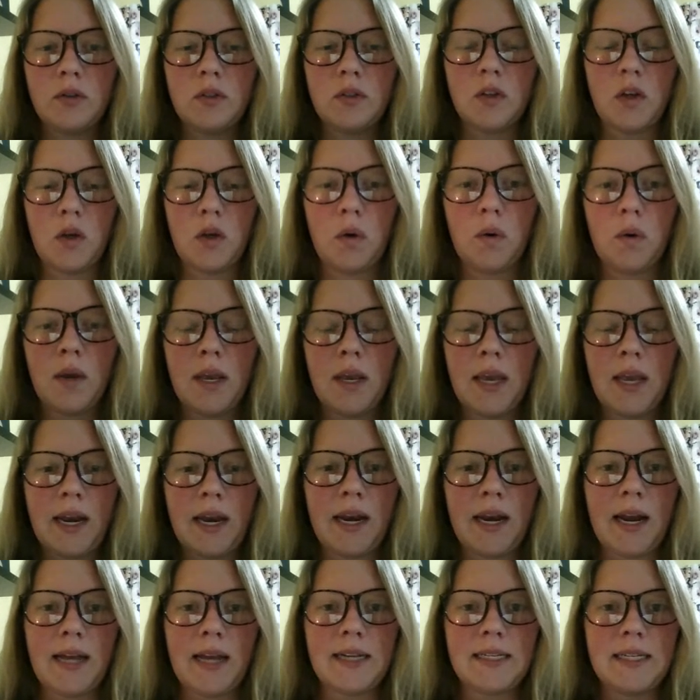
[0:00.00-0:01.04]
so you can get
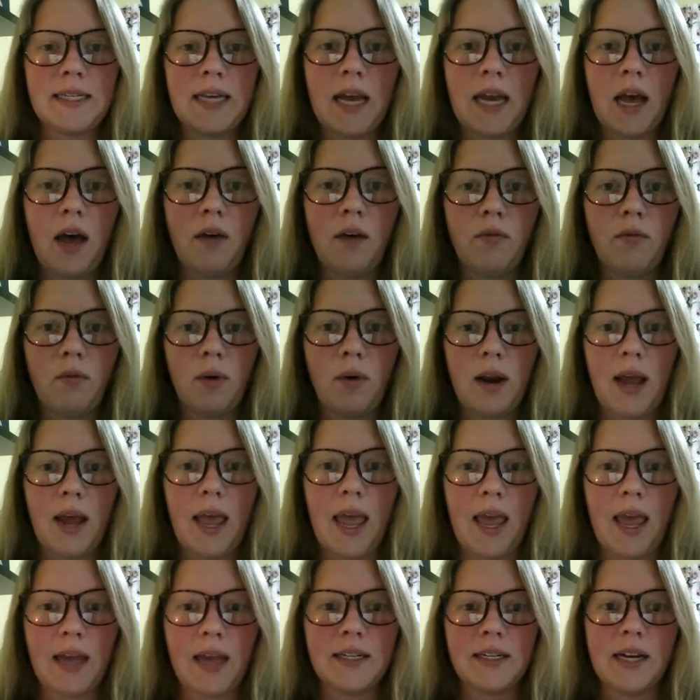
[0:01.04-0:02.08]
an idea of what
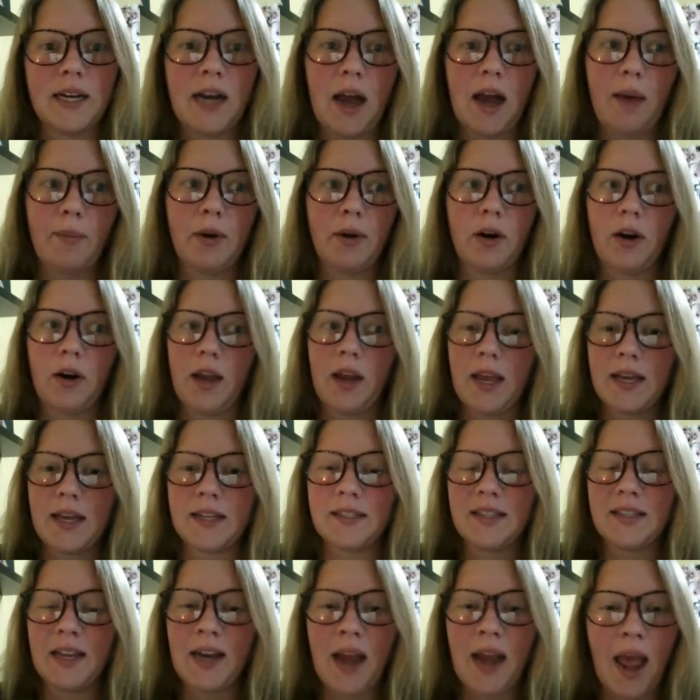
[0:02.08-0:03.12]
a hand dynamometer
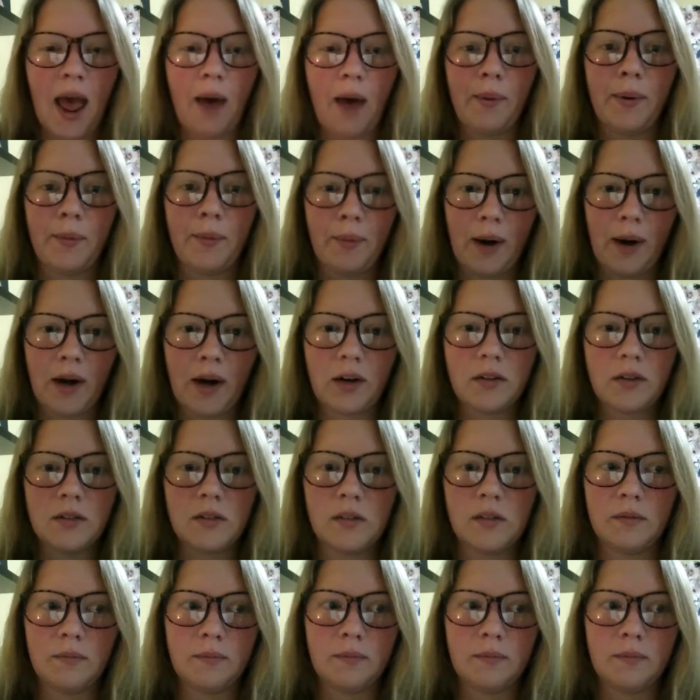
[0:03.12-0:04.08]
is and how it works.